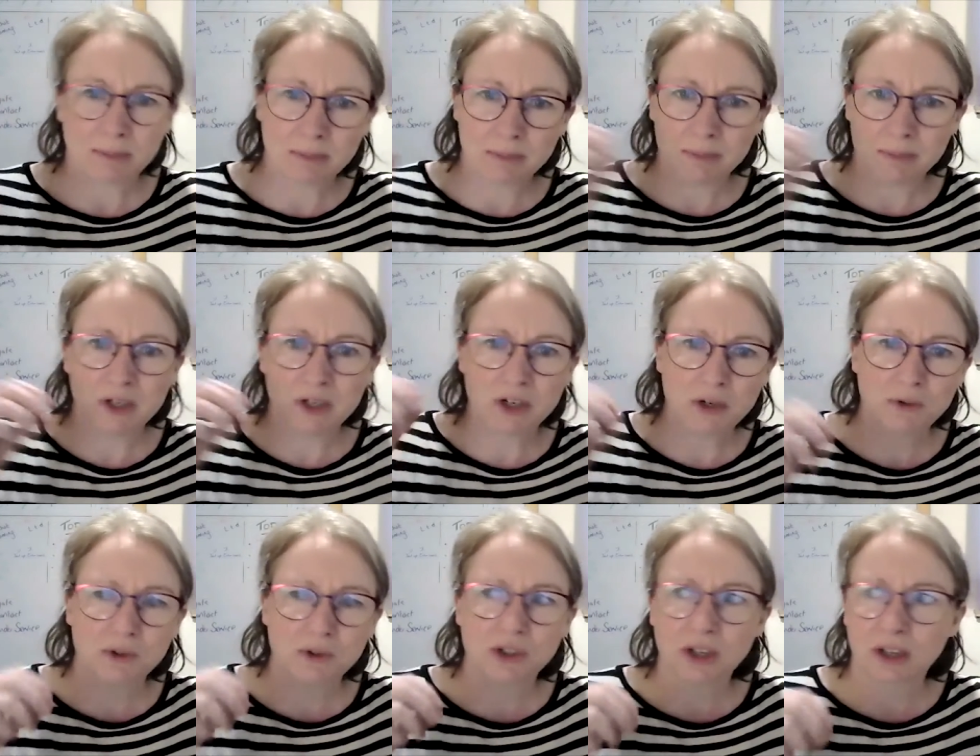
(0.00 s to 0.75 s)

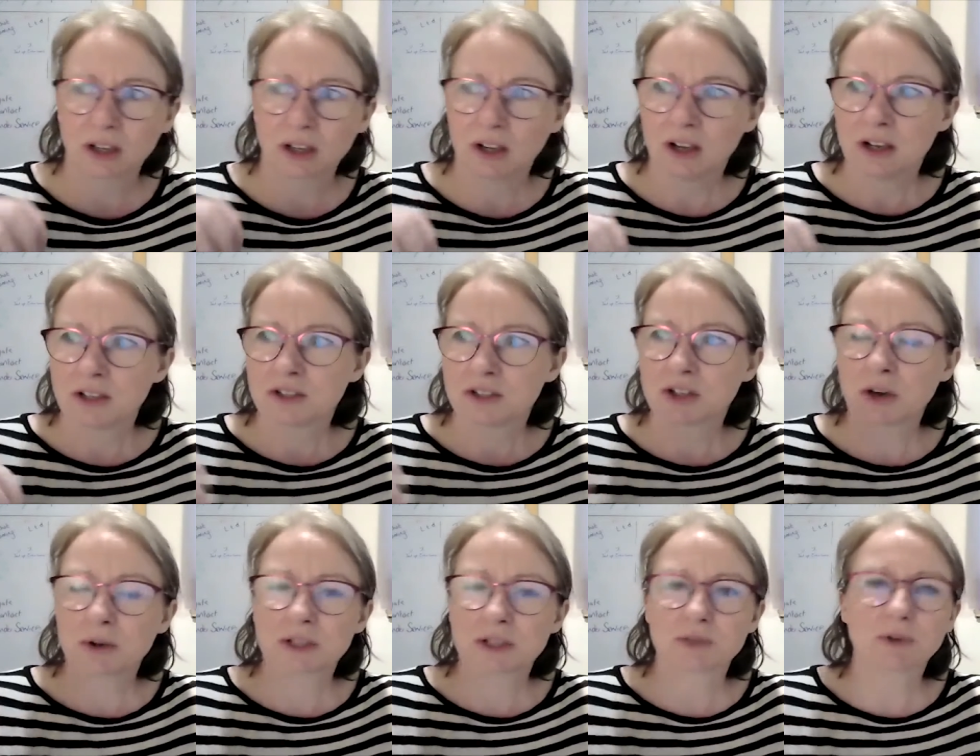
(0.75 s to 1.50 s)
minutiae.
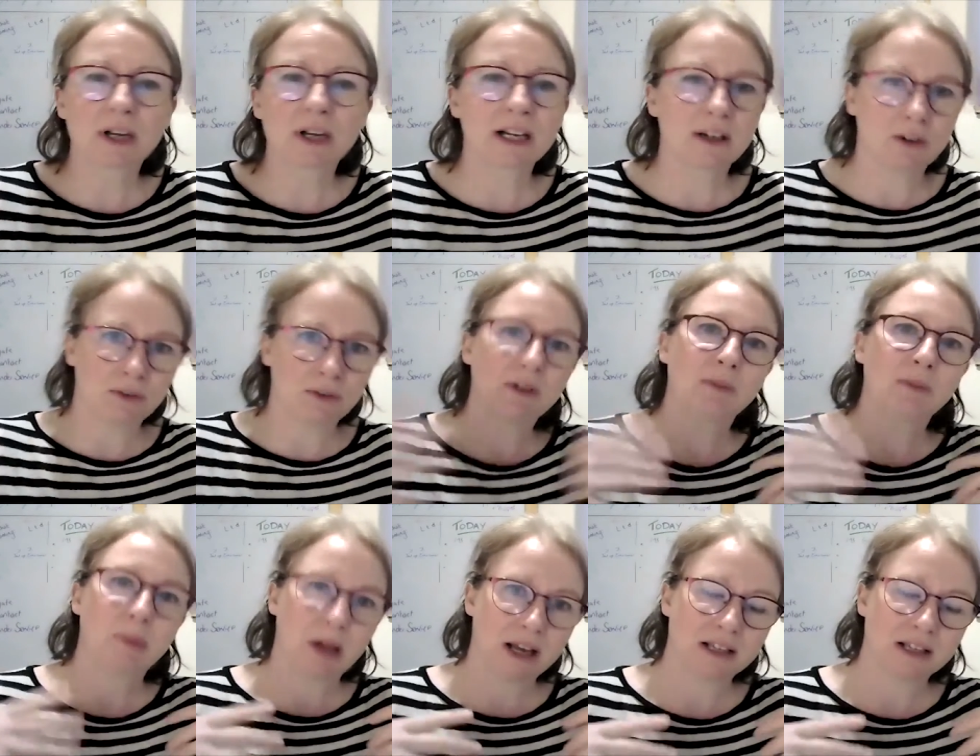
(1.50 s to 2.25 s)
So it's a really
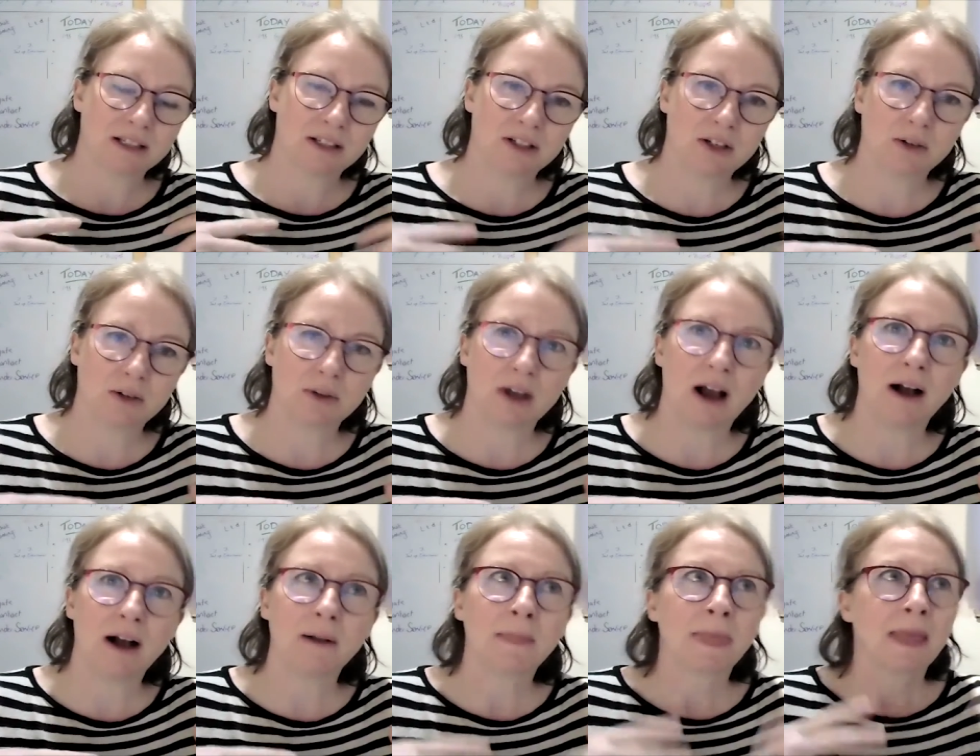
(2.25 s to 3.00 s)
lovely place to do
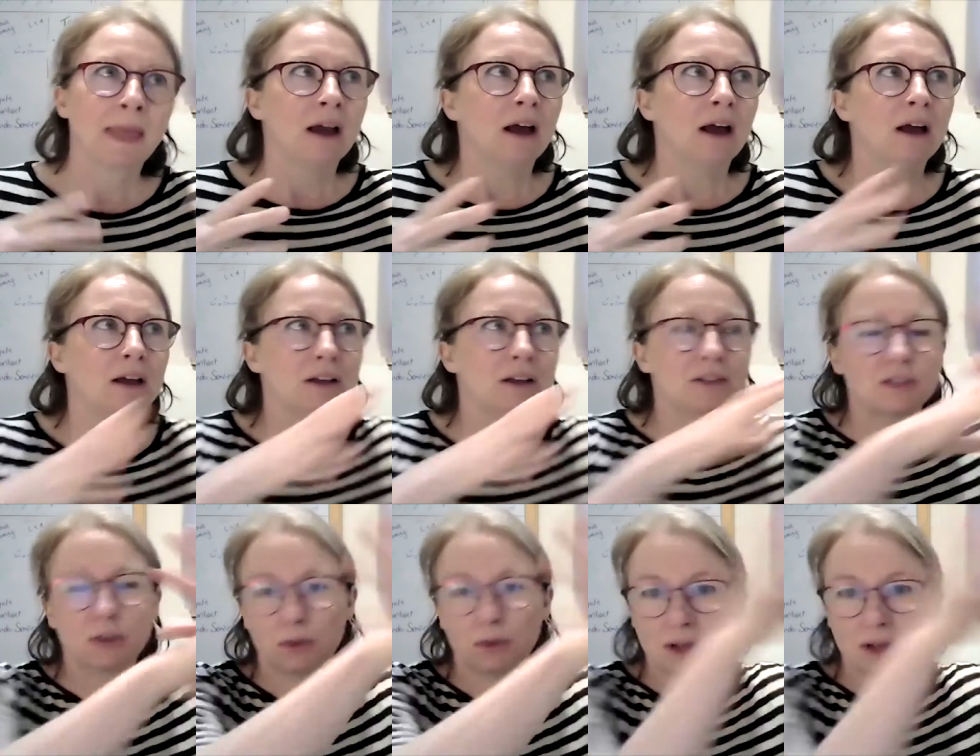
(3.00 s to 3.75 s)
that.
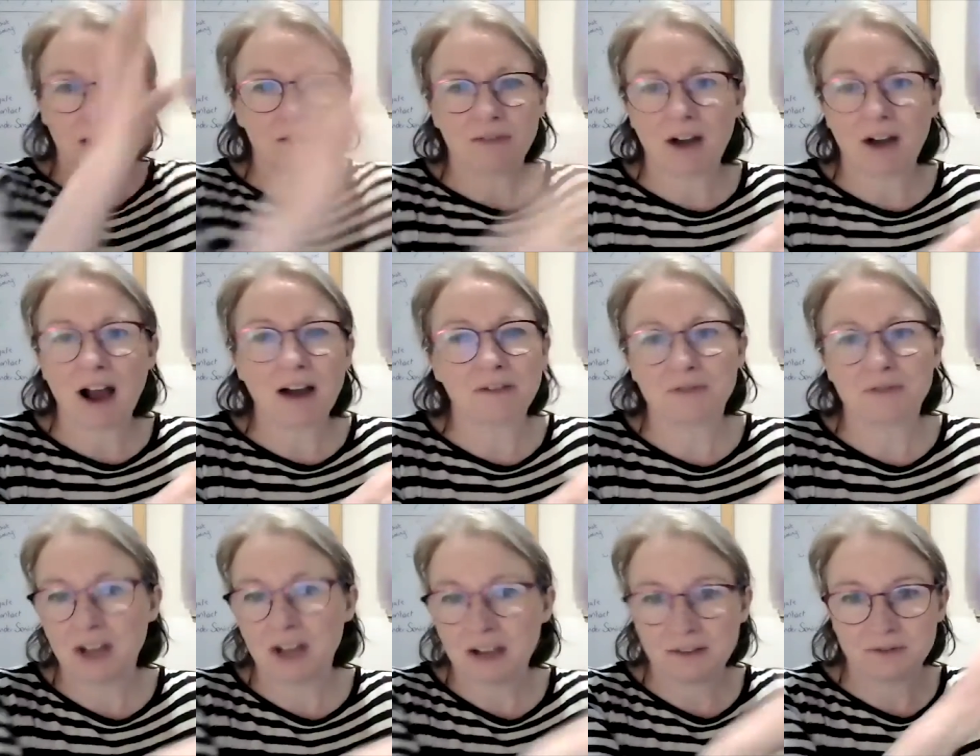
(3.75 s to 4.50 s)
So we have
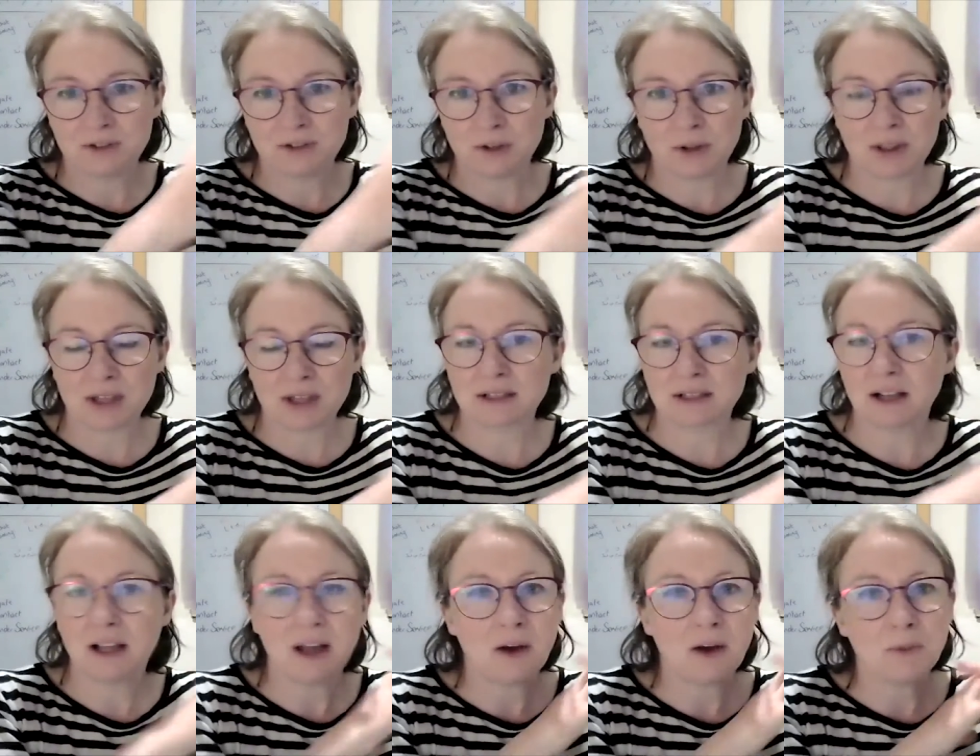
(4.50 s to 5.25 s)
half a day of doing things
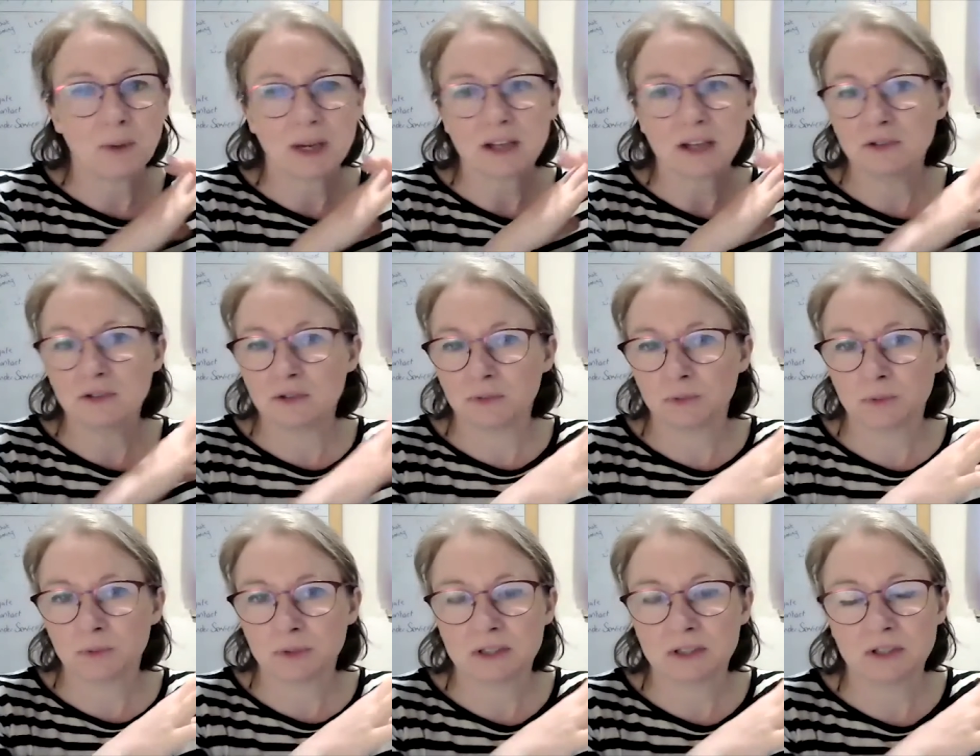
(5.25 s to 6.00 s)
like that.
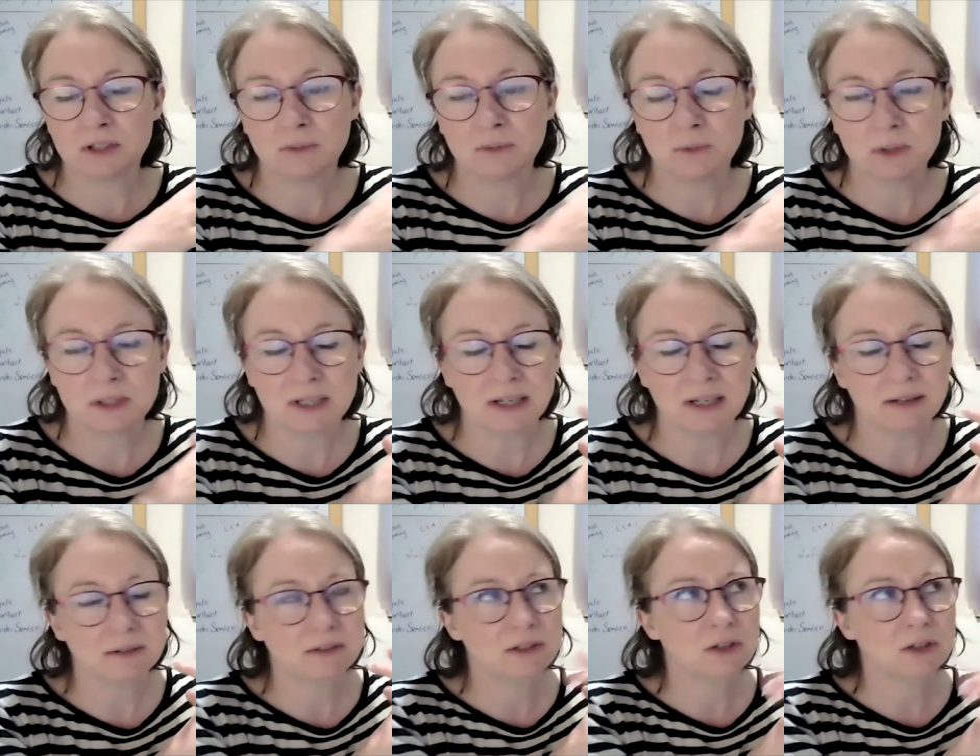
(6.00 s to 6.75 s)
We
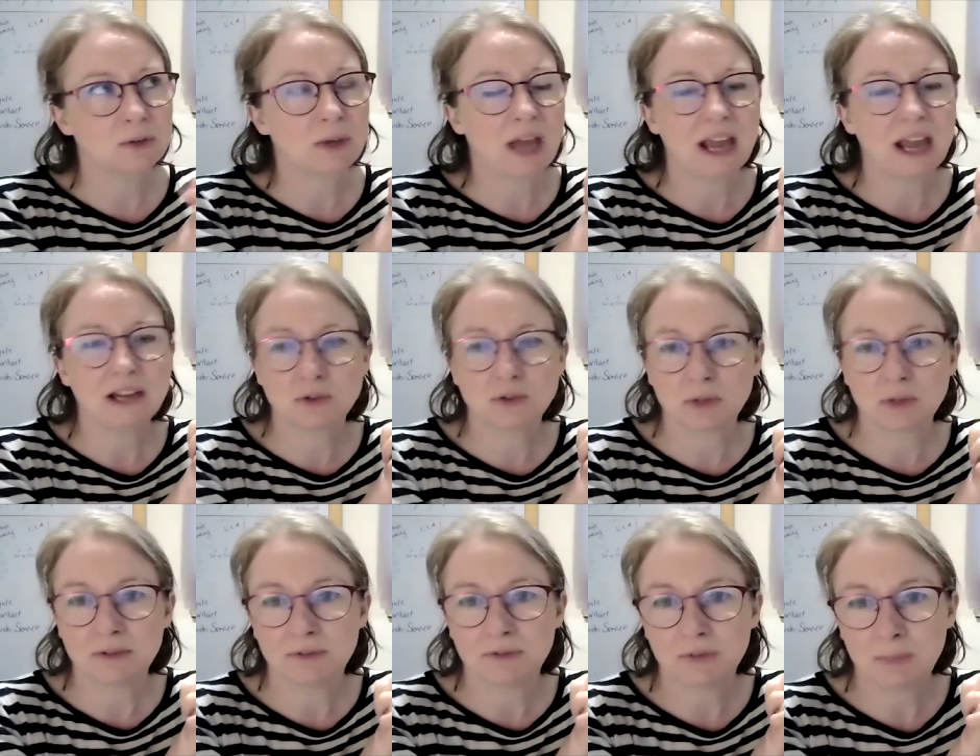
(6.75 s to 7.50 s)
do
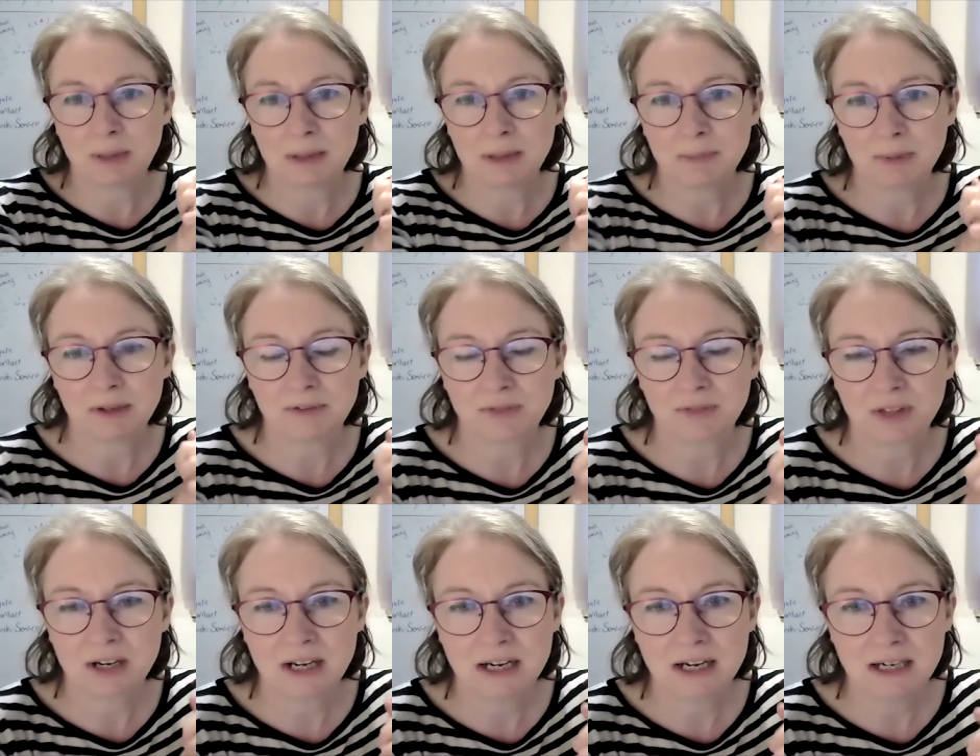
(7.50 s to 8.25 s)
catering for people if
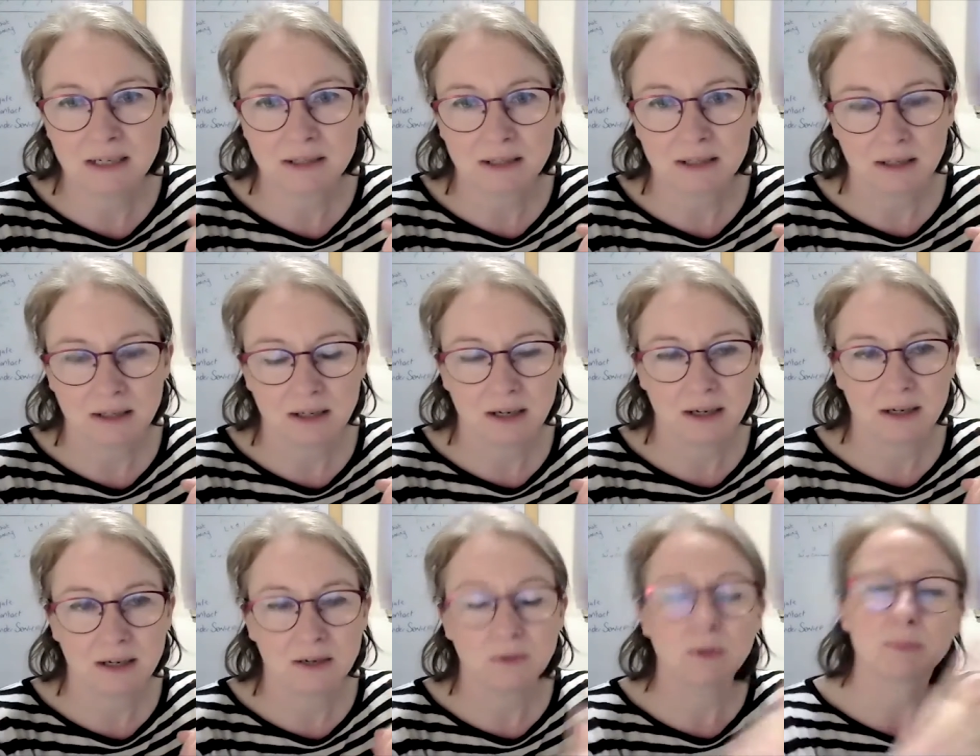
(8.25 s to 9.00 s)
they need.
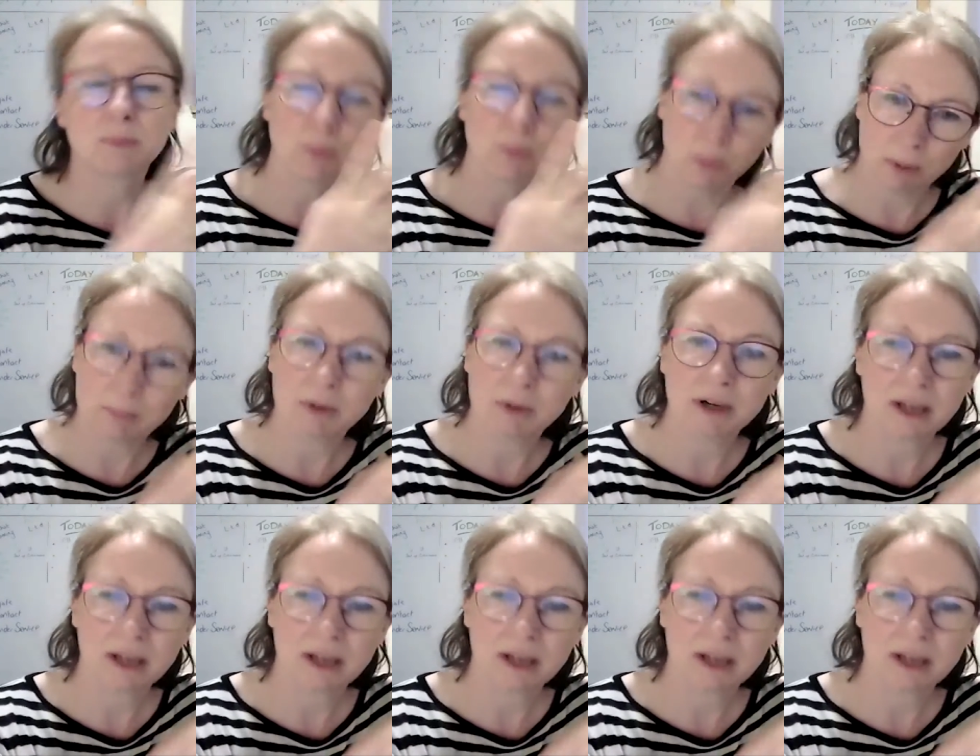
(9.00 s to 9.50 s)
We'll bring